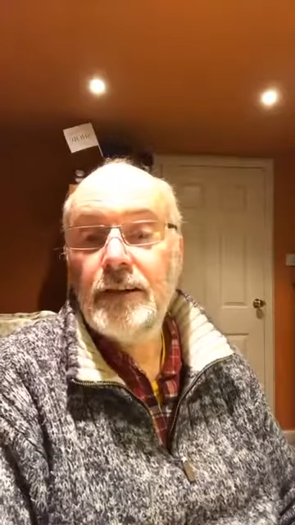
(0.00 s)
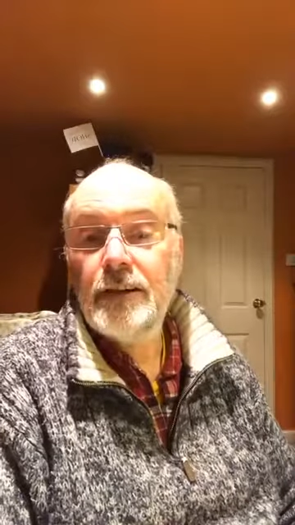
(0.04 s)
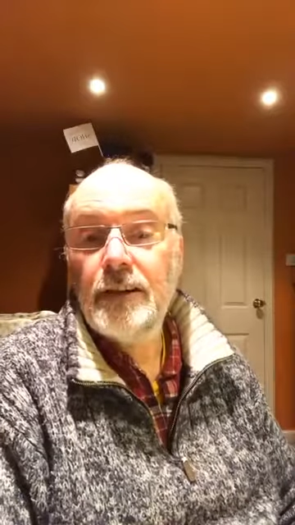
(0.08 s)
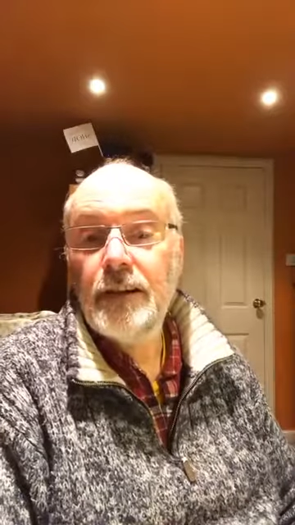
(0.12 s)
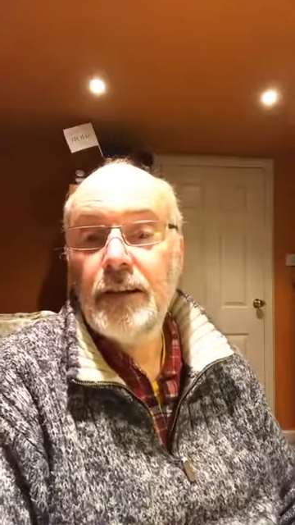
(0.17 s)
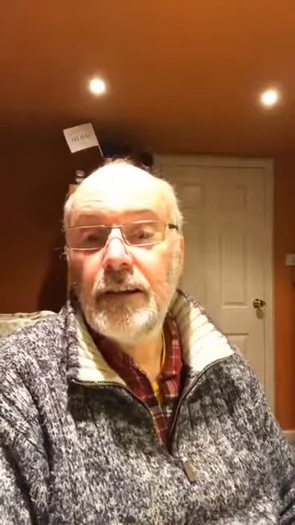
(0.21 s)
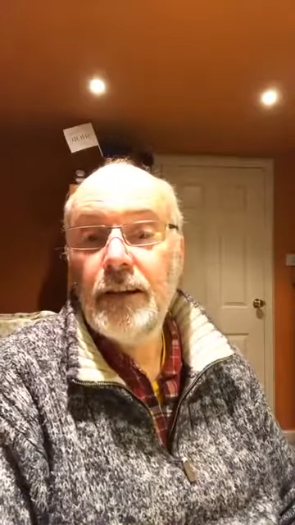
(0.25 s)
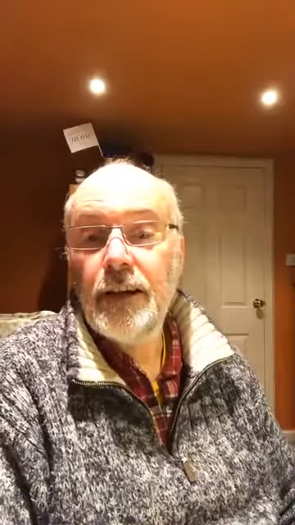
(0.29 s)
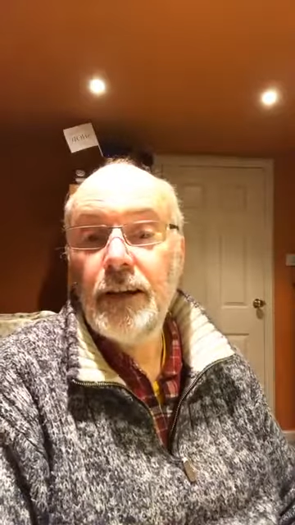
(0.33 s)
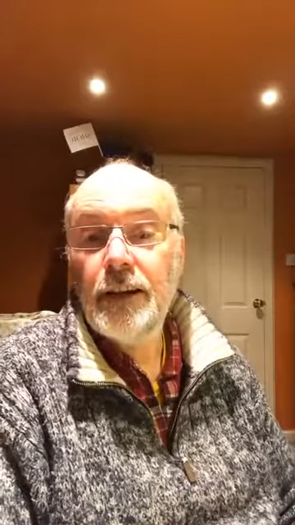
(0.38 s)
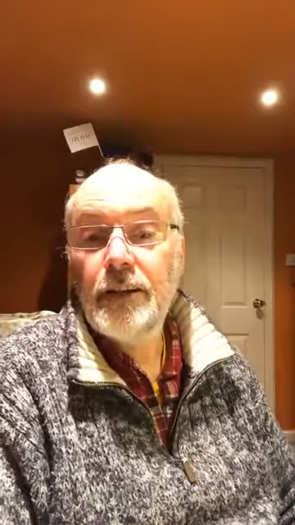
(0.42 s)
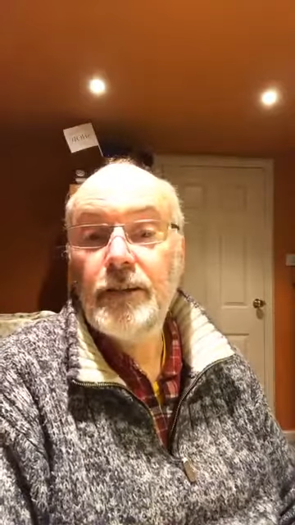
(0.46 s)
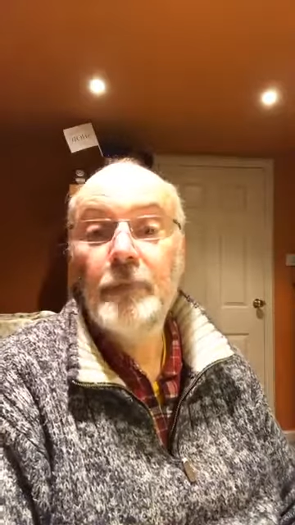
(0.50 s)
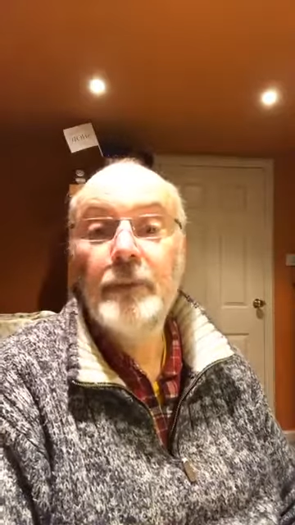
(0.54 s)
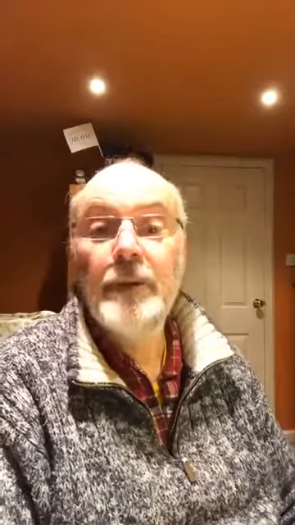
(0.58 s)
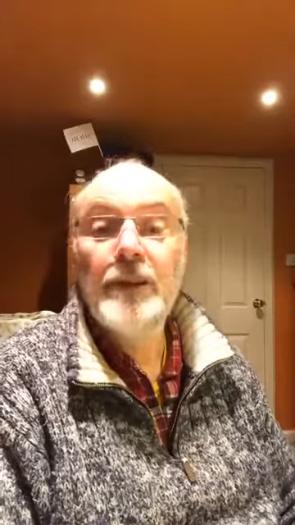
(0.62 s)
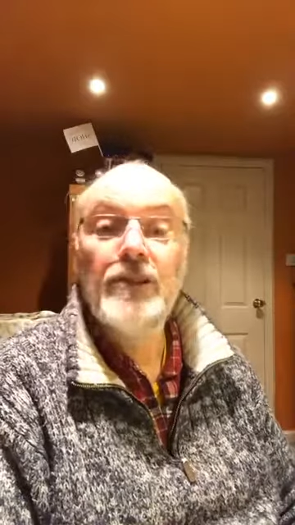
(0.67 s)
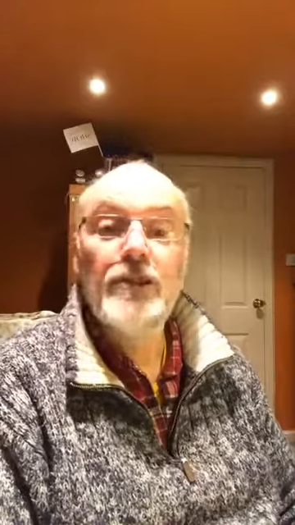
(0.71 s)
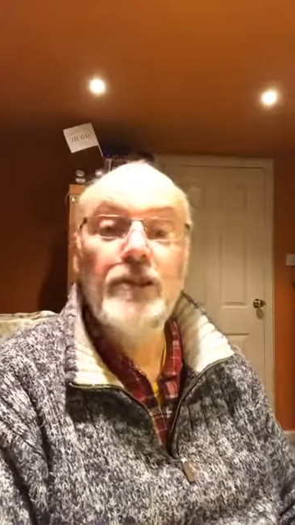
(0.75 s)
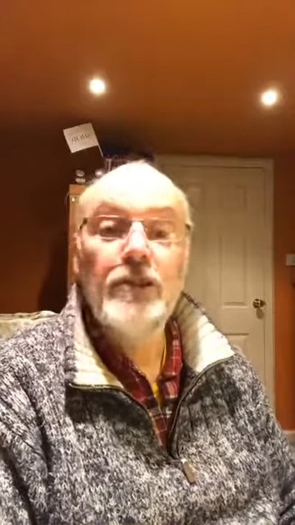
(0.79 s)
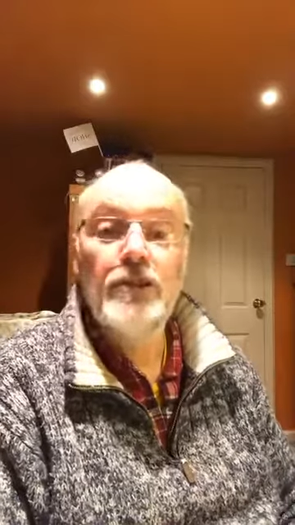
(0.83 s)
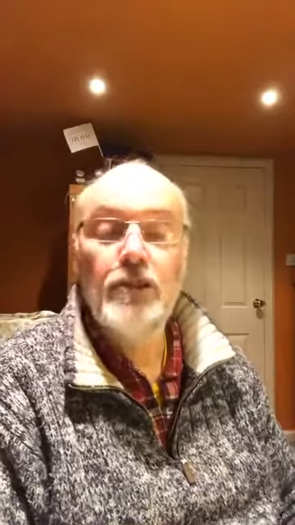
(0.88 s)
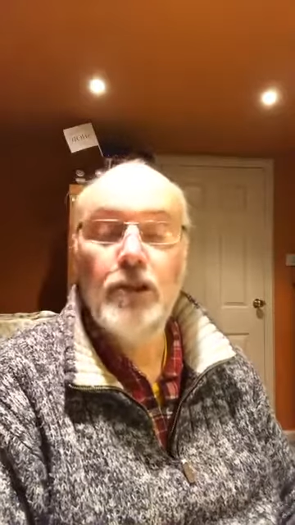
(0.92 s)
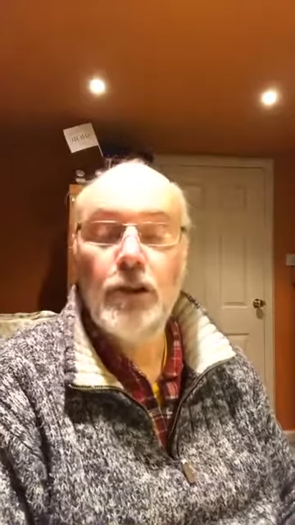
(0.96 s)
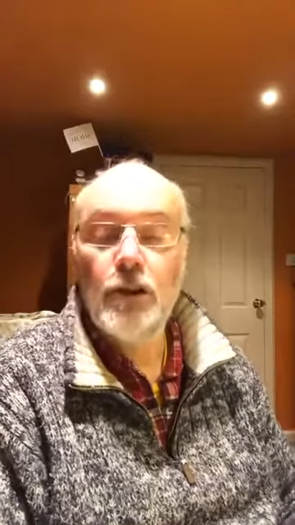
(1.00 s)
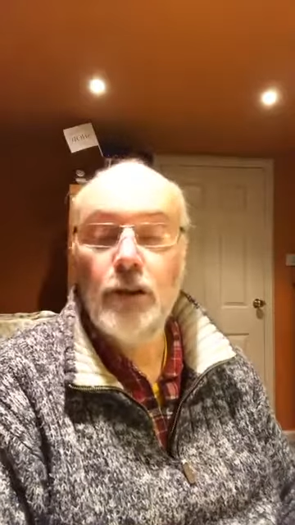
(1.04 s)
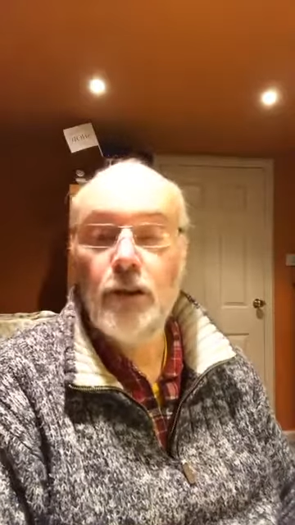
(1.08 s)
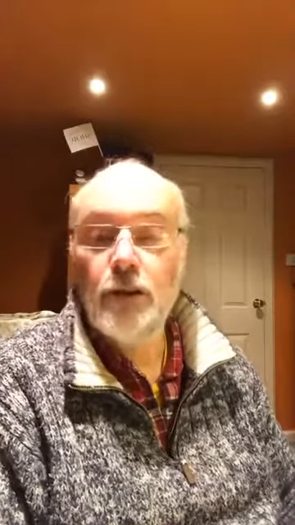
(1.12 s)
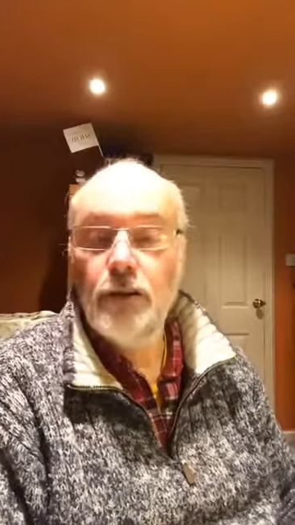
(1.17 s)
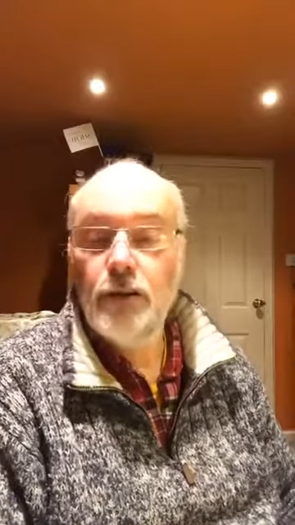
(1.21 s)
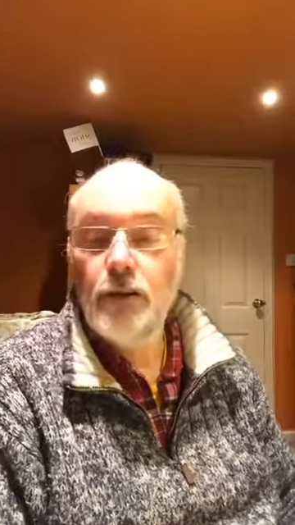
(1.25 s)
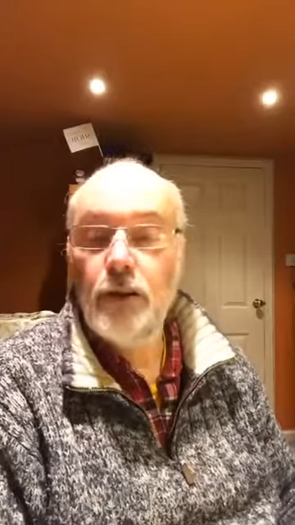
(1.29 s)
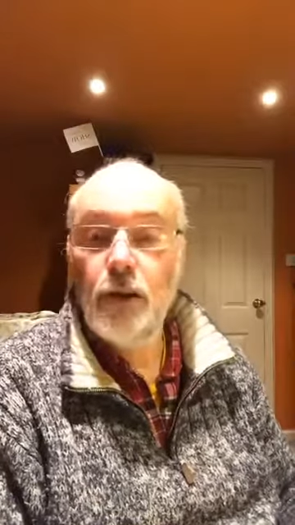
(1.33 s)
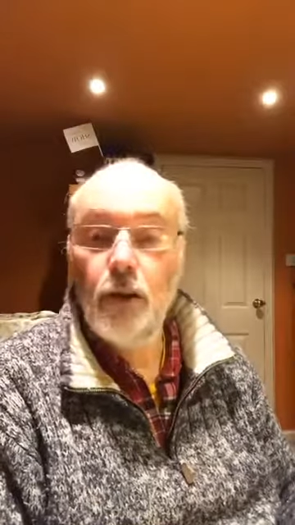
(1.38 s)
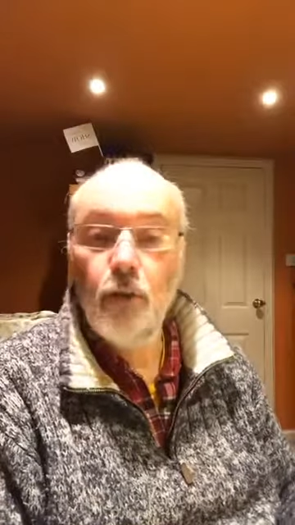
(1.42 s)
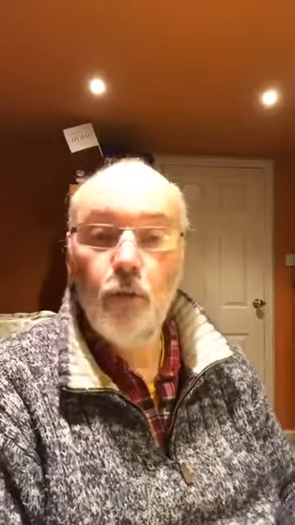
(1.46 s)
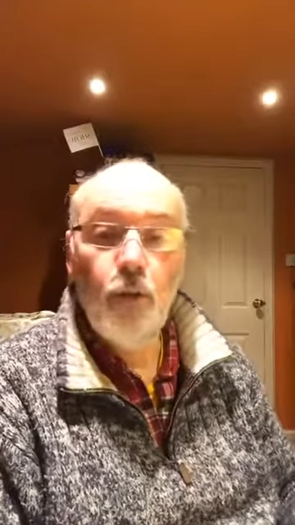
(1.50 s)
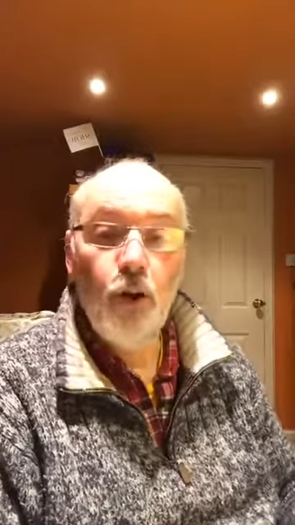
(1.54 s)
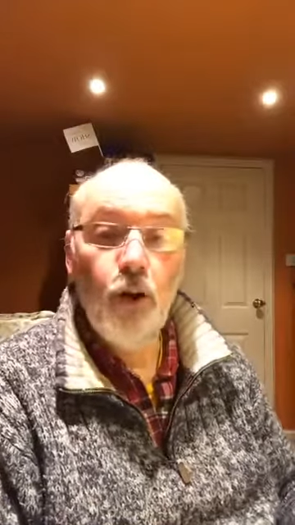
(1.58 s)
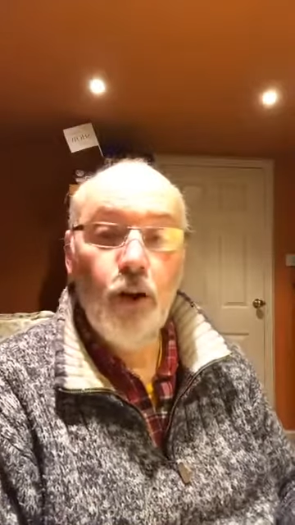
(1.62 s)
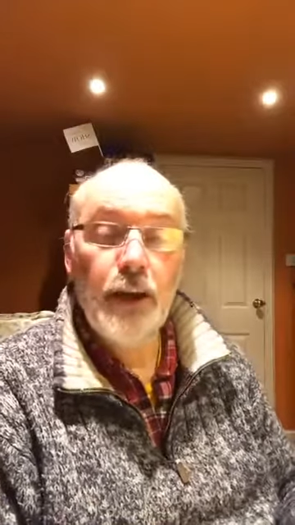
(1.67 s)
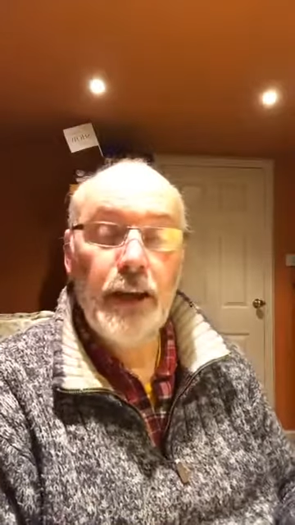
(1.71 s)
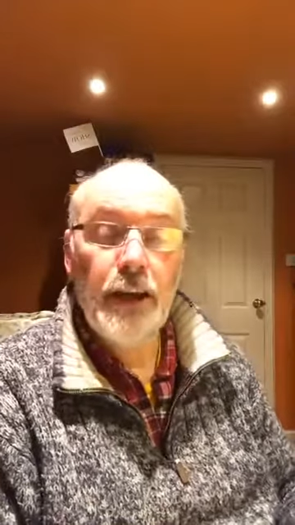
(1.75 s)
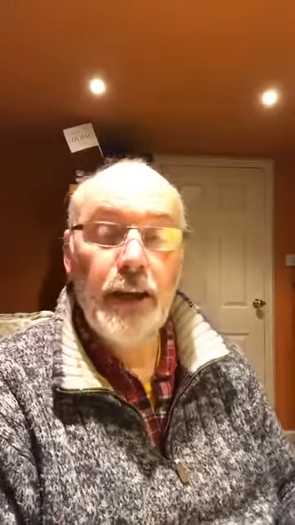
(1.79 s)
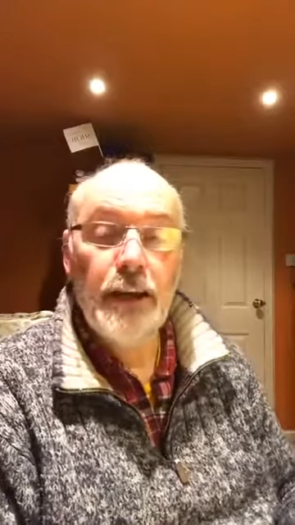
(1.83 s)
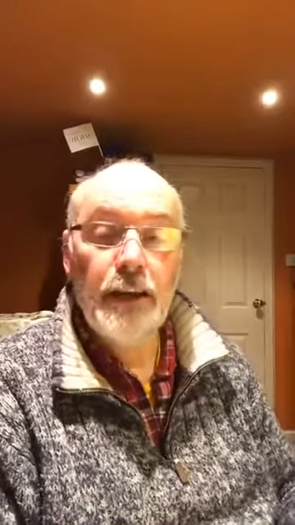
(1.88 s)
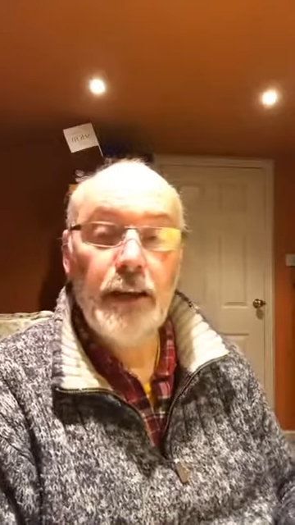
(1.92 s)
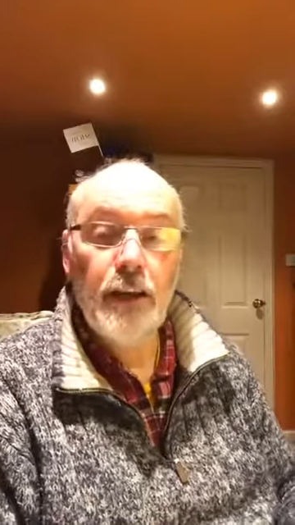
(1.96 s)
a business you can
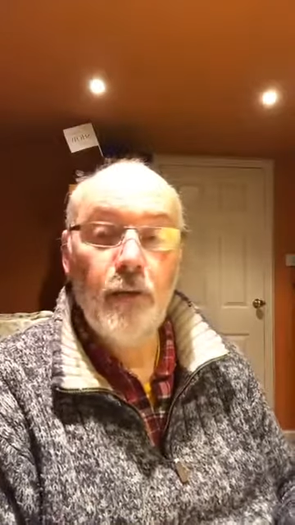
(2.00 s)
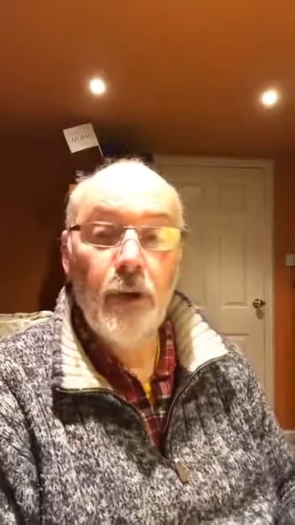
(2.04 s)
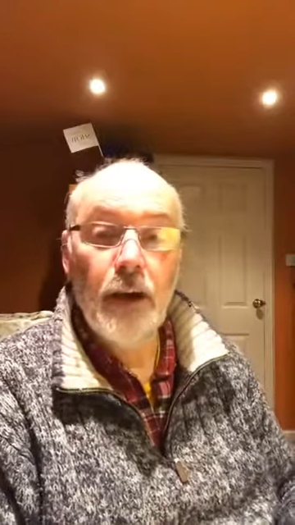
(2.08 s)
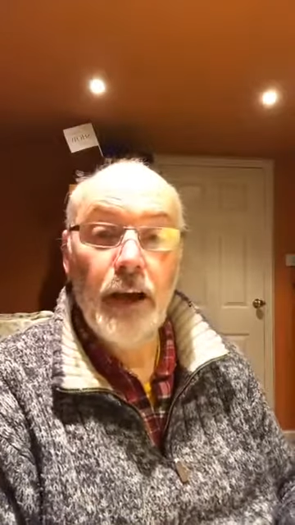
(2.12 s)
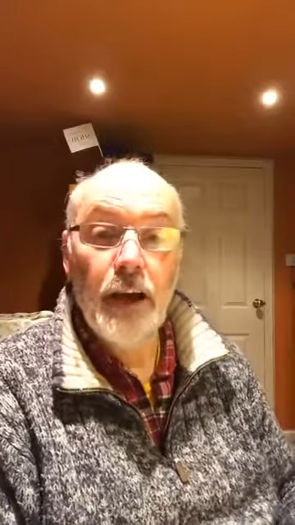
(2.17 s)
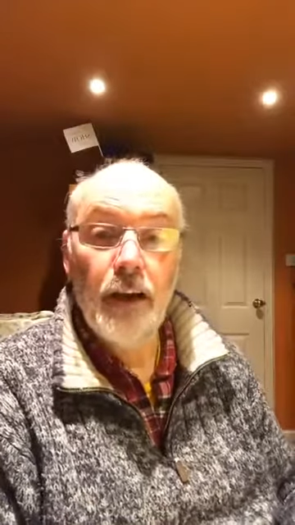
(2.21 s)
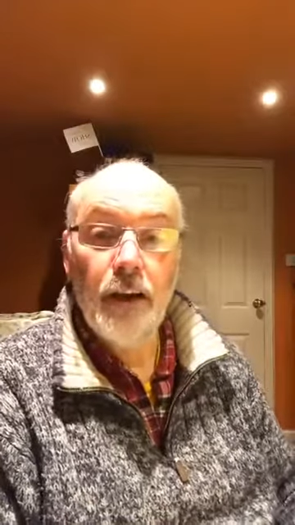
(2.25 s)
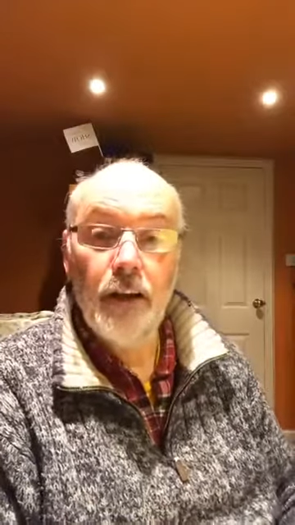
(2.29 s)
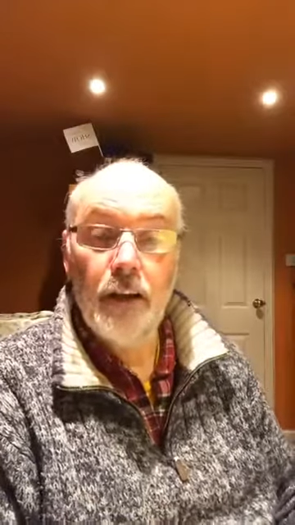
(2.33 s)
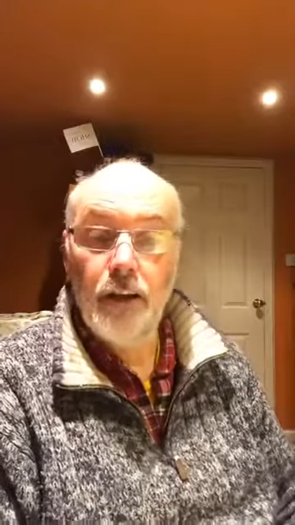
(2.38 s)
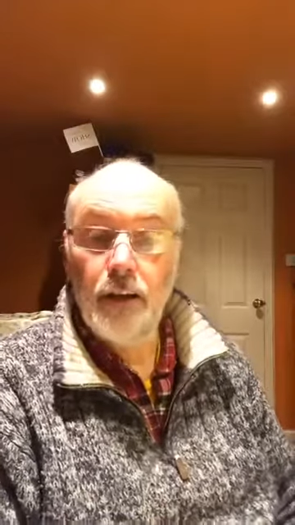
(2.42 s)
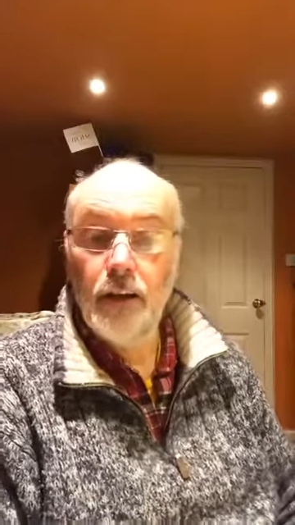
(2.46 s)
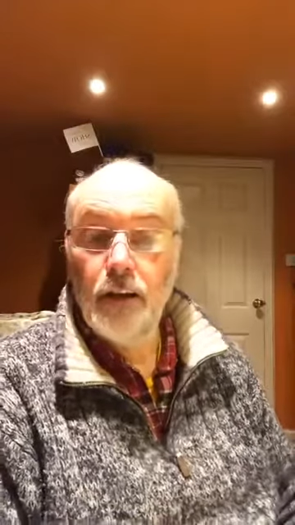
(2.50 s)
work anywhere.